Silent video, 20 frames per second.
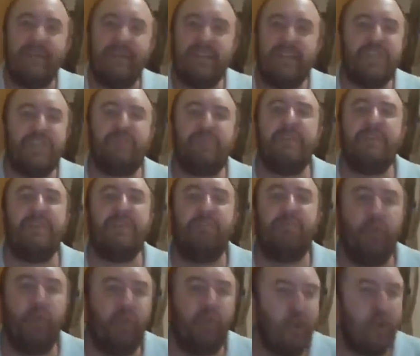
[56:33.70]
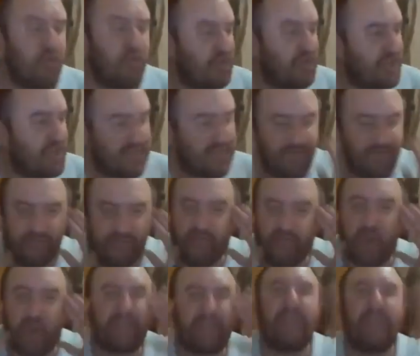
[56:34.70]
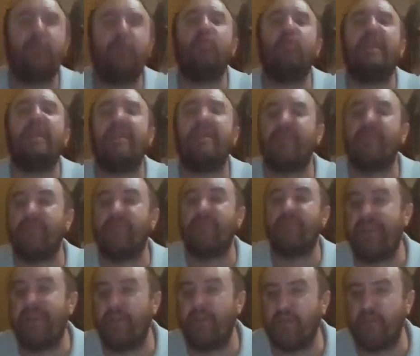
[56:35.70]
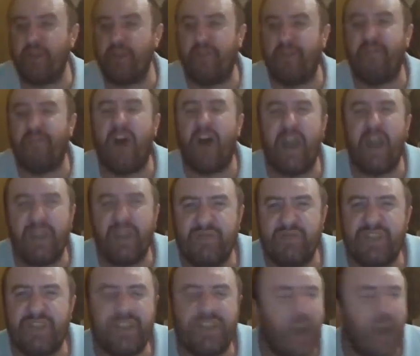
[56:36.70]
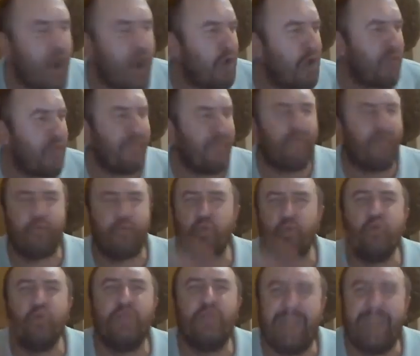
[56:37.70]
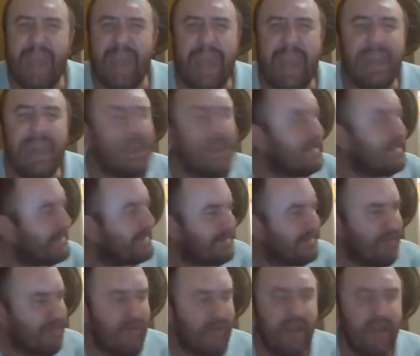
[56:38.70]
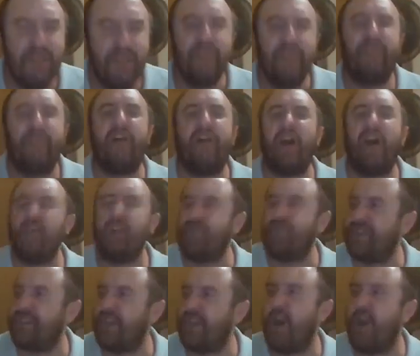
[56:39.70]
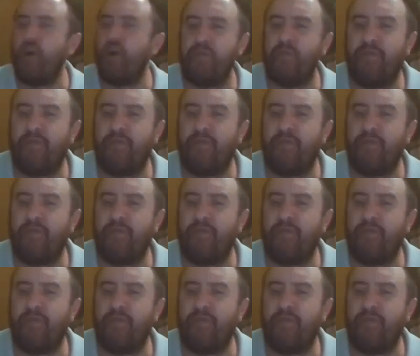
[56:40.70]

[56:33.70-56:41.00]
these people are just fucking weird. They're the 5-star fruitcakes or 5-star